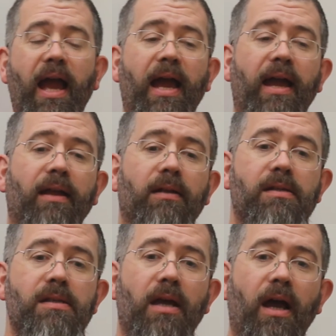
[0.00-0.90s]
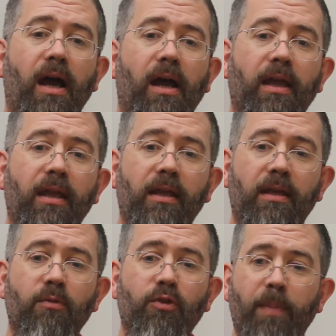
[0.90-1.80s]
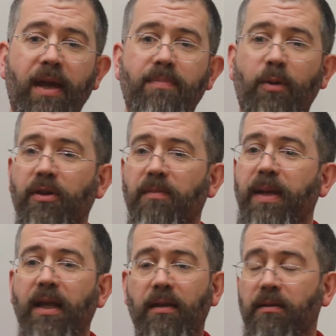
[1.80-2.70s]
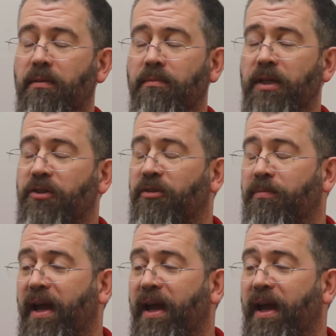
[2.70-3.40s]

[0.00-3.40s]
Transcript: and I was paid by one of the big merchant